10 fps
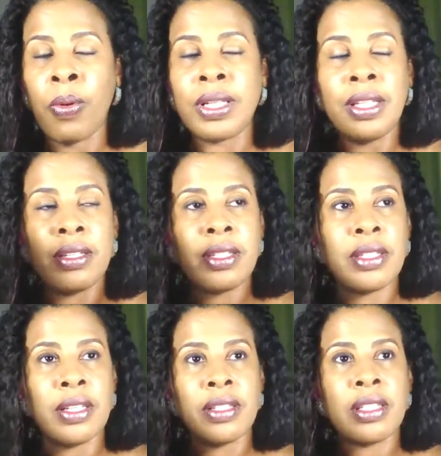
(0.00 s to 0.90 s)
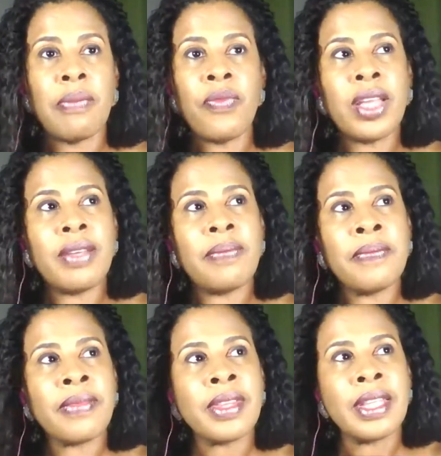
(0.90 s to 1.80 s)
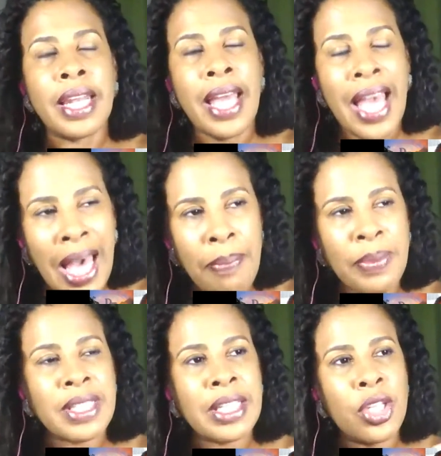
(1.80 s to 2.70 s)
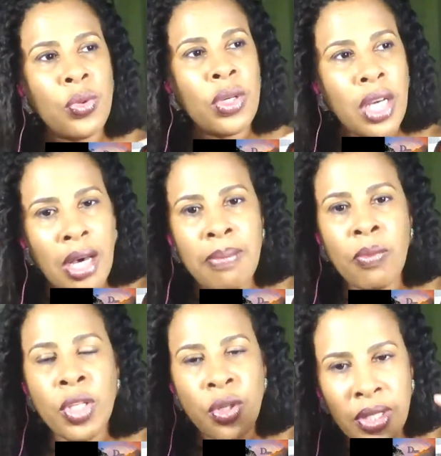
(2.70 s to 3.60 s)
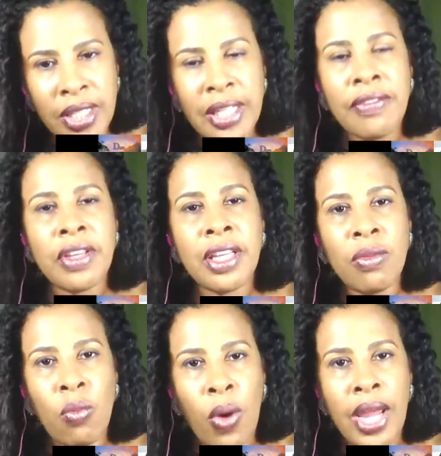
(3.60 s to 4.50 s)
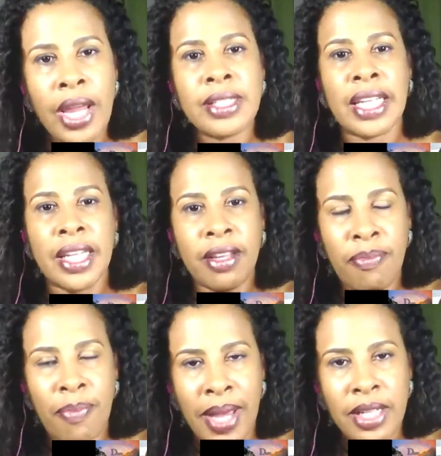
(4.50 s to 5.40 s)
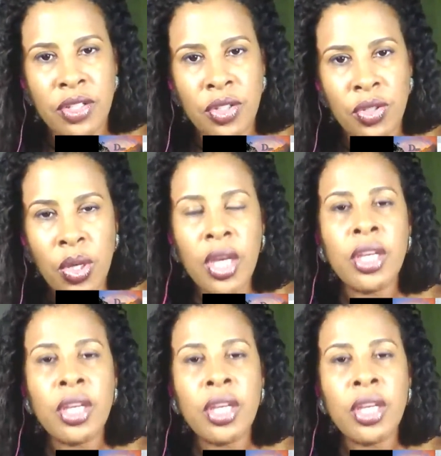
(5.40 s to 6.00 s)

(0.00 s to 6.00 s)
There's something that happens, like you come when you're giving in ways that give back to you.